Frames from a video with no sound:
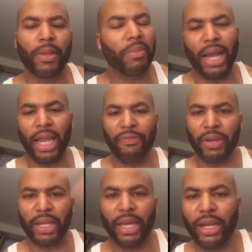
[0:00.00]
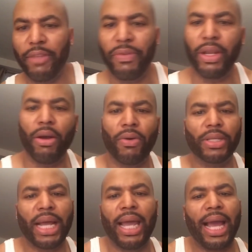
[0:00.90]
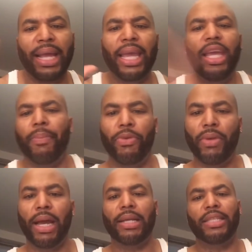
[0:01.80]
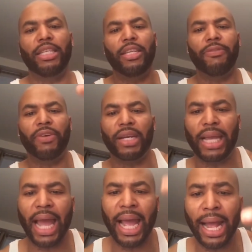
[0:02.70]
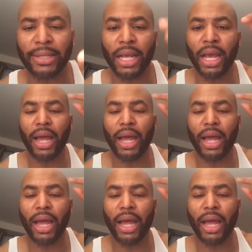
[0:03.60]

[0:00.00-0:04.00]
But I ain't finna care this video on, cause I can't help you guys. This is for the guys.